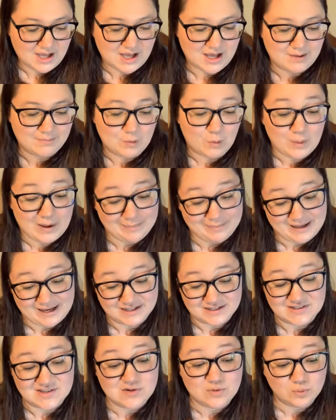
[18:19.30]
Um, wet
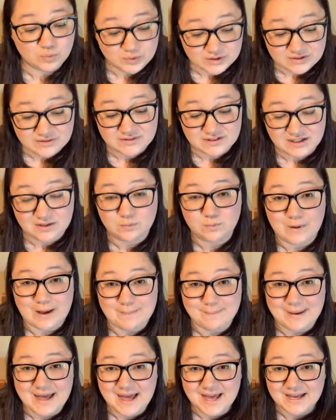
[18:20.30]
bags, you will need
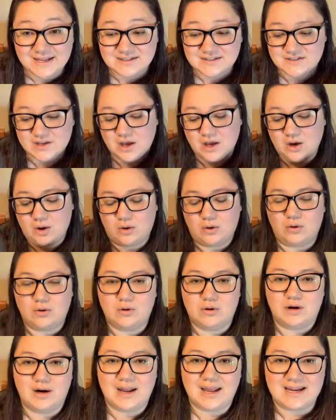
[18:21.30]
wet bags
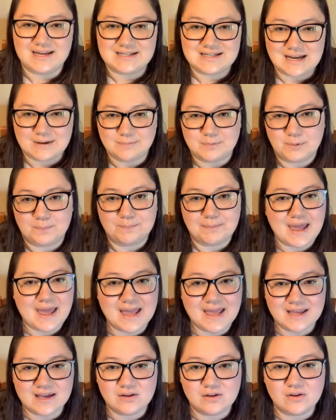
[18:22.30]
or a diaper
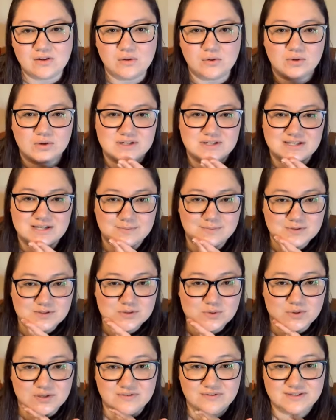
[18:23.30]
pail or some
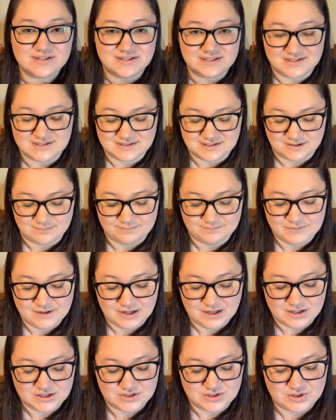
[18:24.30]
sort of system
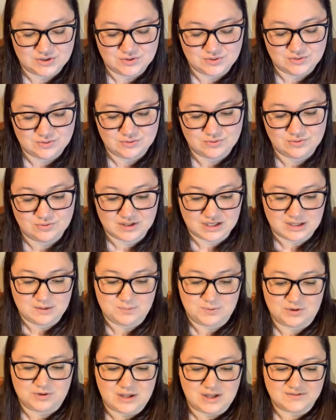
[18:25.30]
to
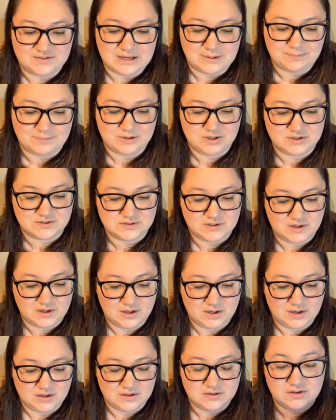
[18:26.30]
keep your cloth diapers
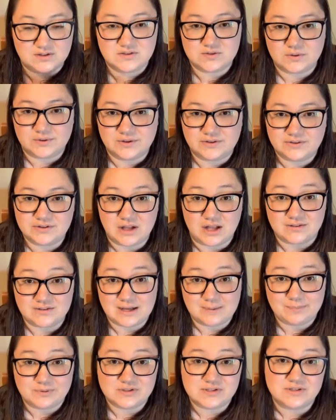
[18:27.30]
the soiled cloth
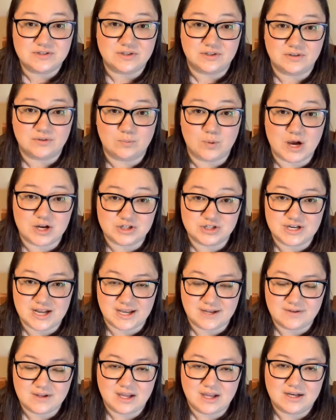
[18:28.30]
diapers until wash day.